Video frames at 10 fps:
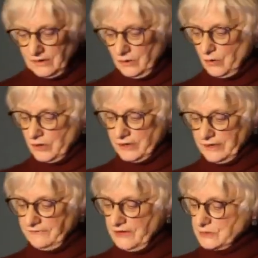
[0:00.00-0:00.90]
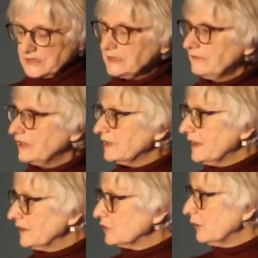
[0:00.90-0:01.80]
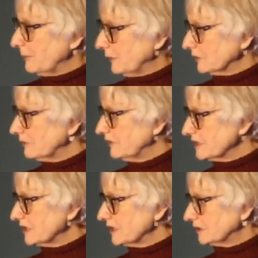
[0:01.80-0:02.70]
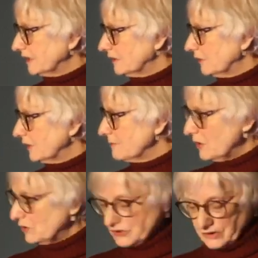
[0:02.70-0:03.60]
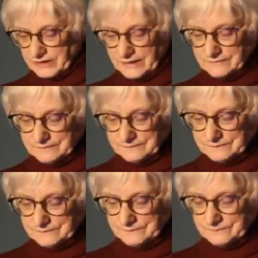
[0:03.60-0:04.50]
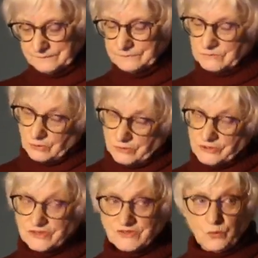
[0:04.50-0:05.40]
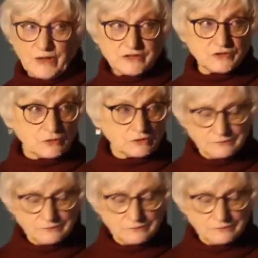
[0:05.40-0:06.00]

or if he was living, then crippled physically or emotionally, or just a wastrel.